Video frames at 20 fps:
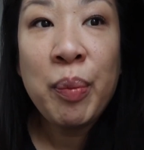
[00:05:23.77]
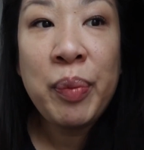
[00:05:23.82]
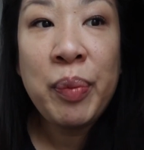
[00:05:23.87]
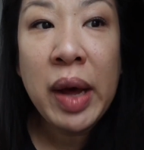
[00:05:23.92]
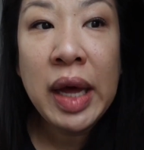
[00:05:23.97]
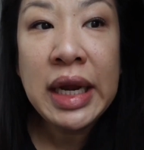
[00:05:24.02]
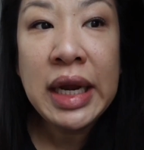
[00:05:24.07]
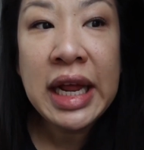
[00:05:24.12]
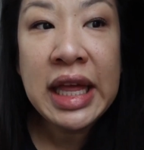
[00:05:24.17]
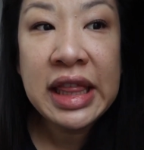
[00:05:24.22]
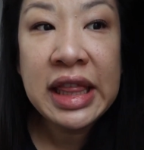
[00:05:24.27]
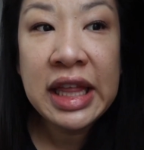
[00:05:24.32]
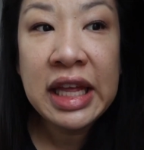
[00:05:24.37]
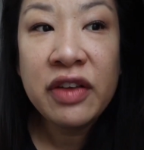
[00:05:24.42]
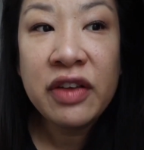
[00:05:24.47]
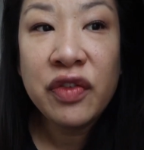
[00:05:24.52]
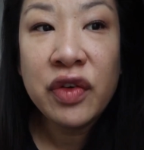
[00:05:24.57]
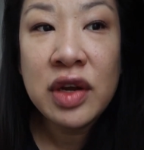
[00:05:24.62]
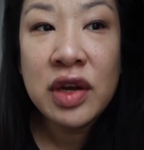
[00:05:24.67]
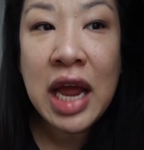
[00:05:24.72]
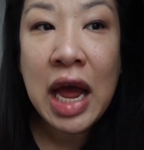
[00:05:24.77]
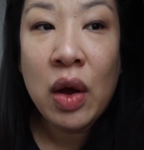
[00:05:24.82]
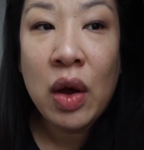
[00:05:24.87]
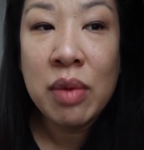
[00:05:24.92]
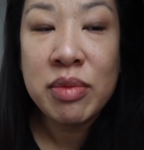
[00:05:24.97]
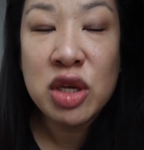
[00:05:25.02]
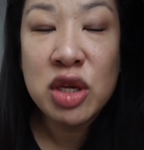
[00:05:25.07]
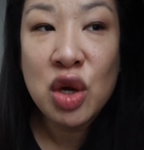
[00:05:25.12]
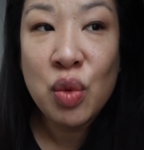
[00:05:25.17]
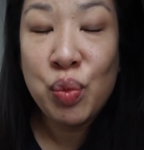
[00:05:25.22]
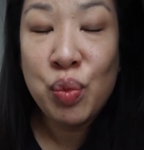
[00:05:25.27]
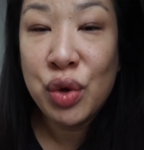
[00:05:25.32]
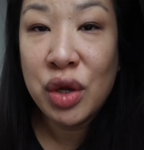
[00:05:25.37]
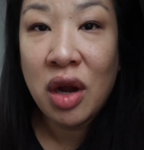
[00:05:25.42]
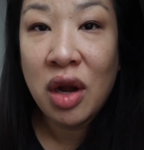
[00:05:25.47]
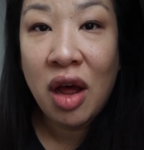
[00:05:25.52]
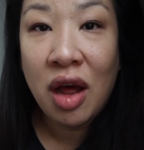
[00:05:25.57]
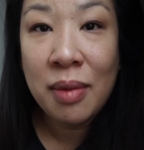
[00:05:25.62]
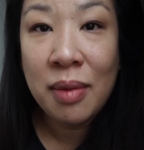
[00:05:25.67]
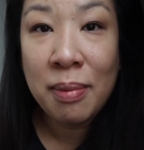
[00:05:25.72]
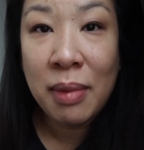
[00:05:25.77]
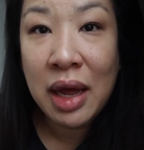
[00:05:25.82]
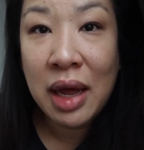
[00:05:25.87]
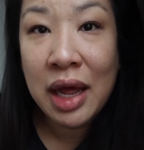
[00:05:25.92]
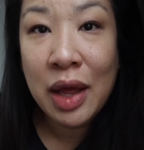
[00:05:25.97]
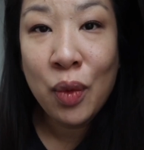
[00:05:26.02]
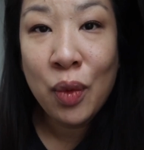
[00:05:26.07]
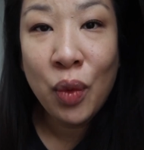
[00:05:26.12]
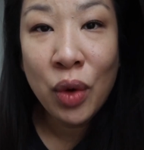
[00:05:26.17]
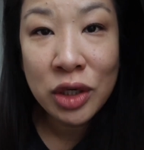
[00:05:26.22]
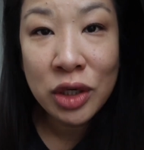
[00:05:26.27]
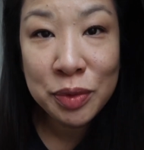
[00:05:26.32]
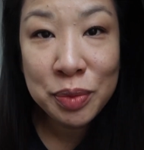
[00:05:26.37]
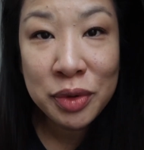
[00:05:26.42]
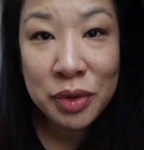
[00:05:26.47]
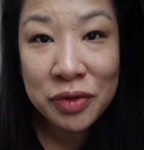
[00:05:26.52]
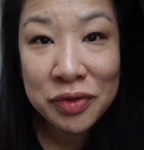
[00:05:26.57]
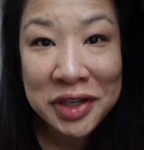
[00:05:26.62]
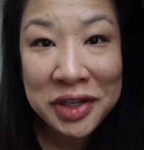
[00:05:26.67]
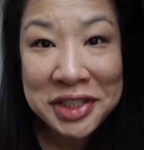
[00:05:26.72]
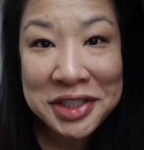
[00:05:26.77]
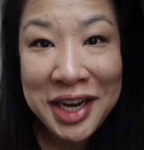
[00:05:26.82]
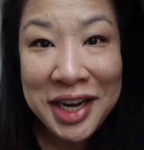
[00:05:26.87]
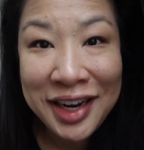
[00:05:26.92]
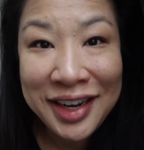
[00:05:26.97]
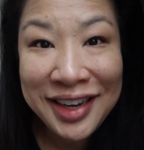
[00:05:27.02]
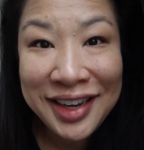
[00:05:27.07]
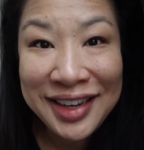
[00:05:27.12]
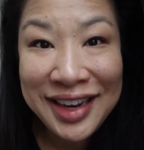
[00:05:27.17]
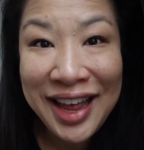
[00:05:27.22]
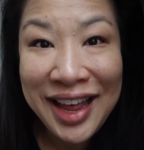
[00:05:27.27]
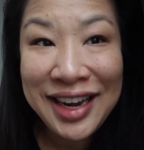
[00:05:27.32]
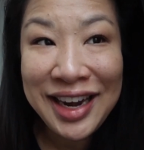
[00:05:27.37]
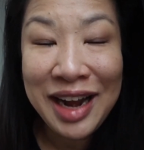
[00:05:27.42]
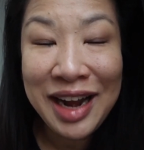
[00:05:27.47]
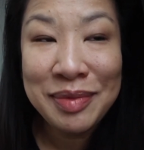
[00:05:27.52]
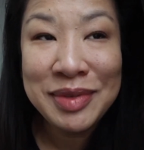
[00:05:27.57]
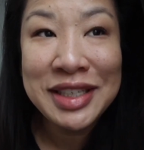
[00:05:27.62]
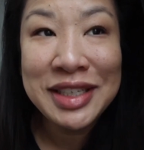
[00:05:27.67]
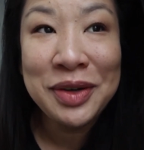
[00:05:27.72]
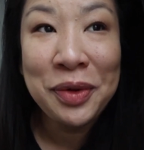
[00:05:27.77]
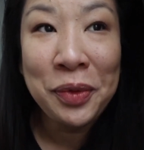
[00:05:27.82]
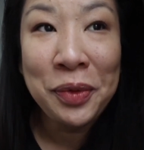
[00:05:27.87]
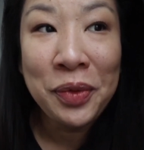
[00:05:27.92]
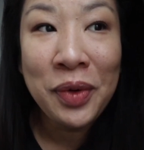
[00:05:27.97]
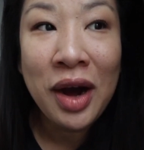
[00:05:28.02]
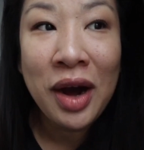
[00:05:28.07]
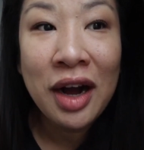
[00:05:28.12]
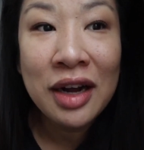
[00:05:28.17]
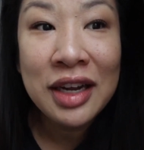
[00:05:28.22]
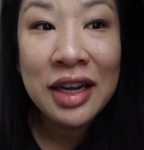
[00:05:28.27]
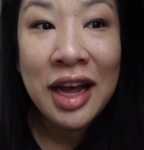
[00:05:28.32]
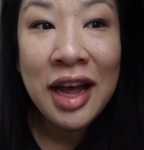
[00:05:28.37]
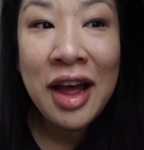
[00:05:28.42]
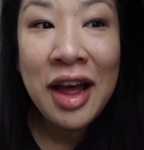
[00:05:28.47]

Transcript: But I think for now, I'm gonna put on my waterproof rain jacket and I'm gonna walk